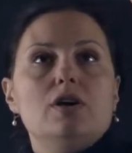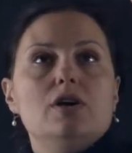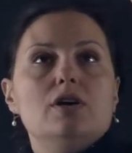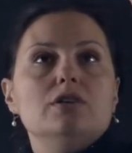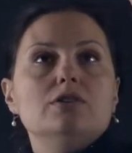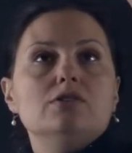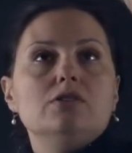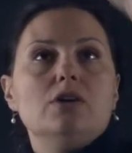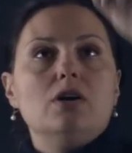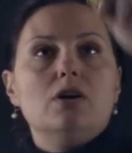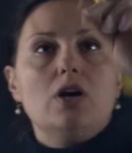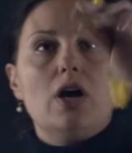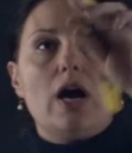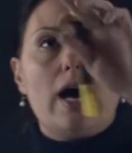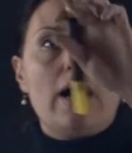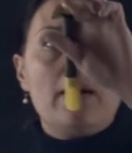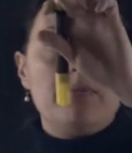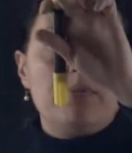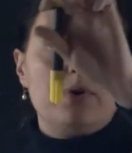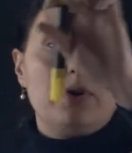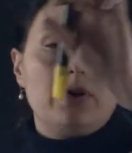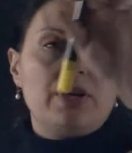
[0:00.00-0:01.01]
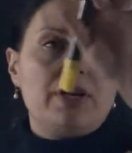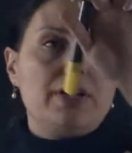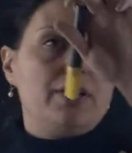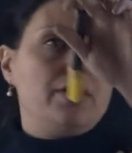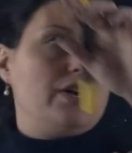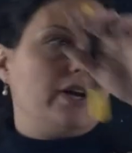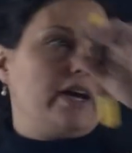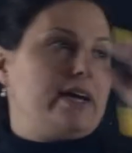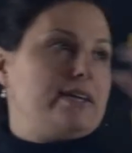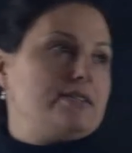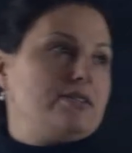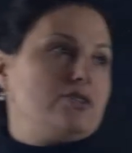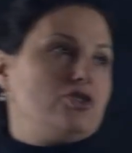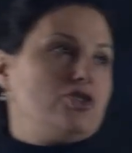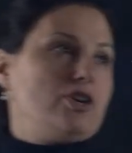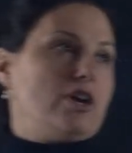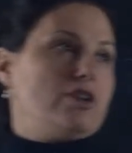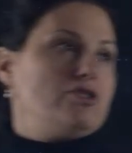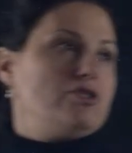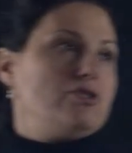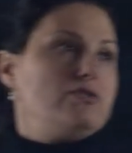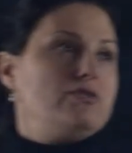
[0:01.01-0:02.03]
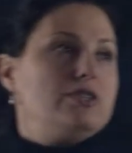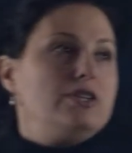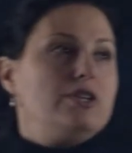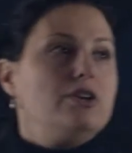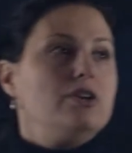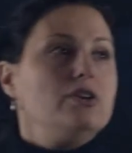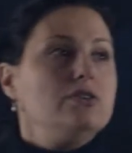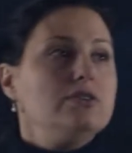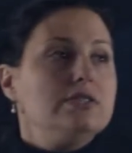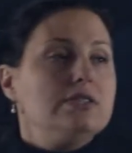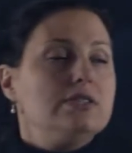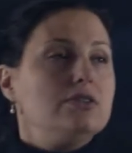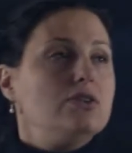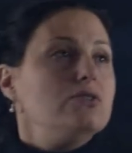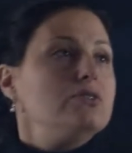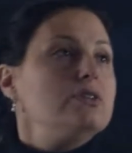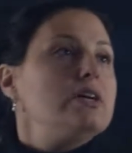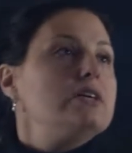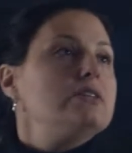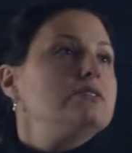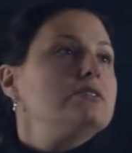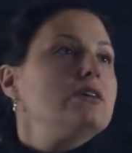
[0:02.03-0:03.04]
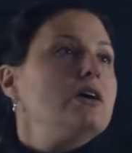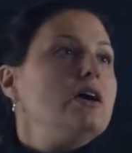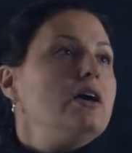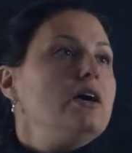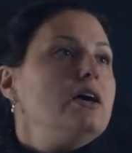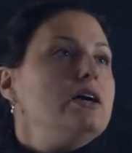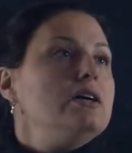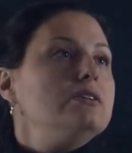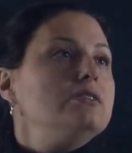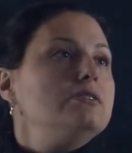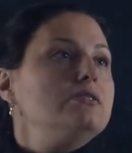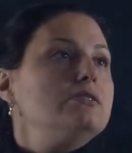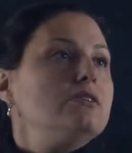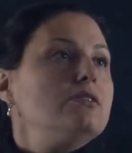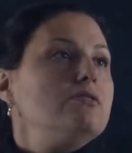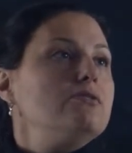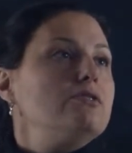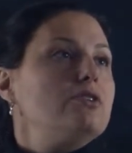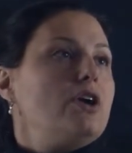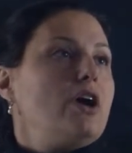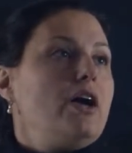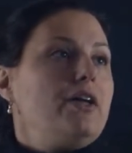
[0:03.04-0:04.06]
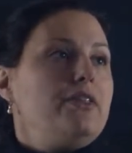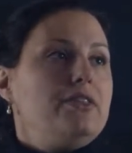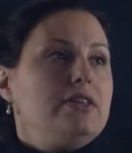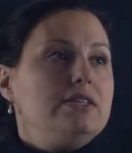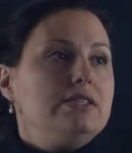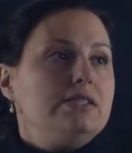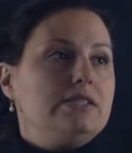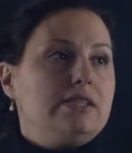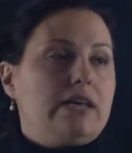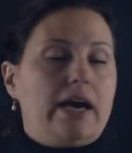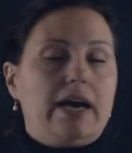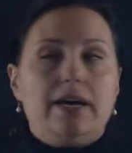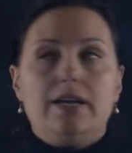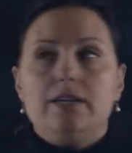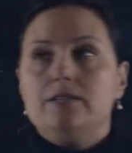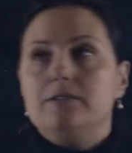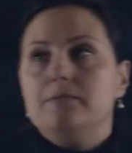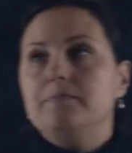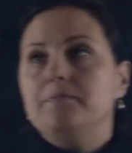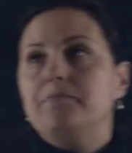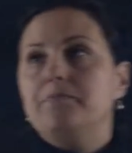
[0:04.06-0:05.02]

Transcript: So copper here has a charge of 0, and so does silver on this side.